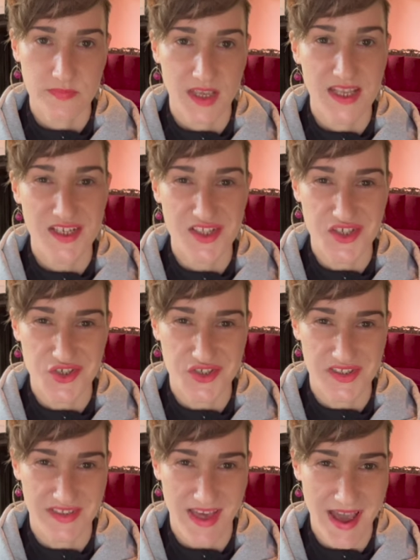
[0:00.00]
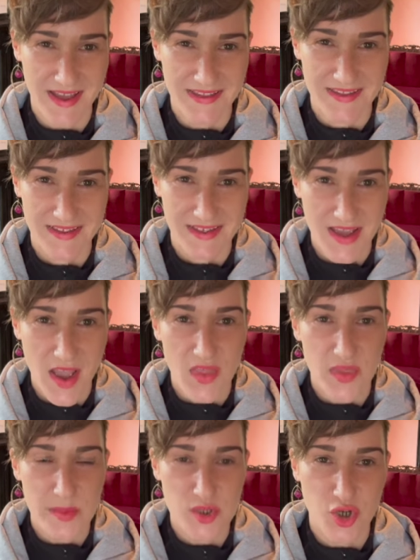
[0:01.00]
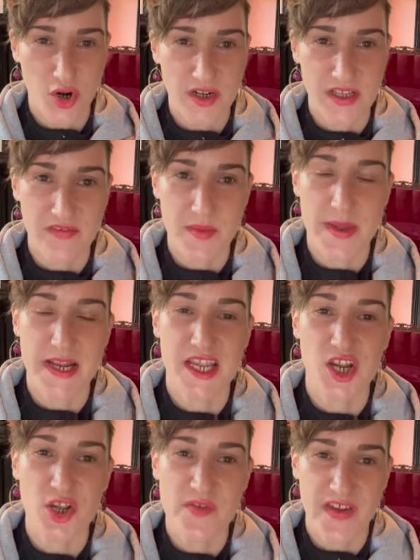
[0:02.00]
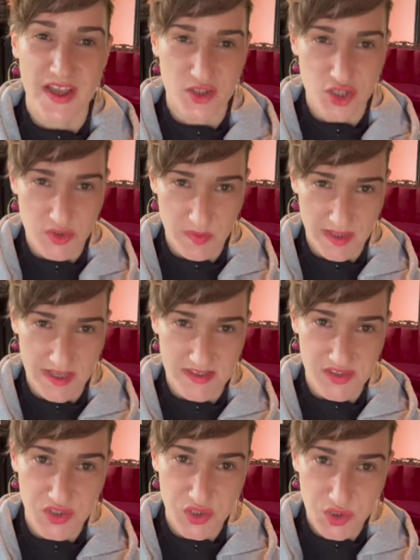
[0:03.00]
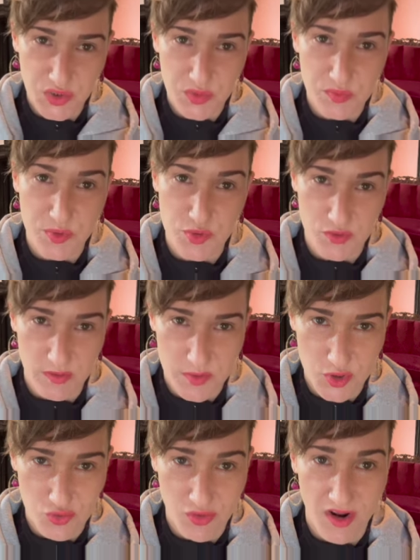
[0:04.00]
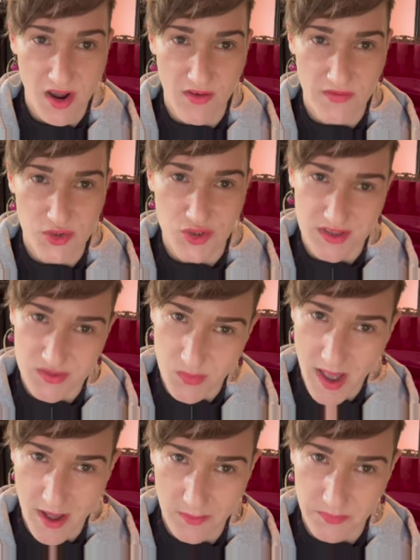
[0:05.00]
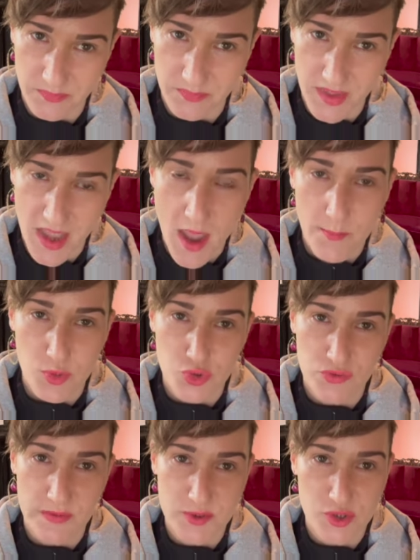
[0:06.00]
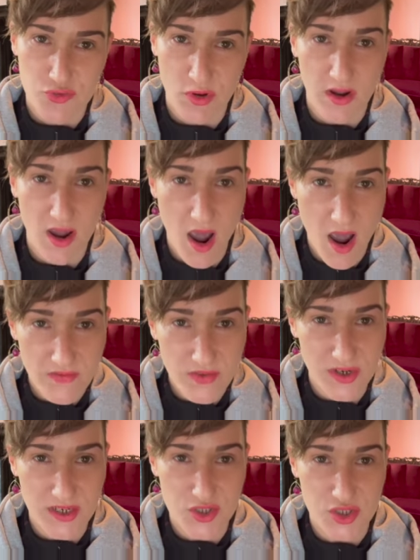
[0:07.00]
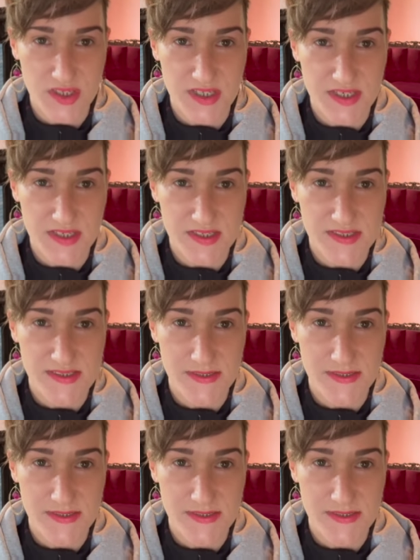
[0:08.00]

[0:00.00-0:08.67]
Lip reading: In addition to that, the majority of the Medicare Advantage plans include prescription drug coverage as well. Prescription drug coverage is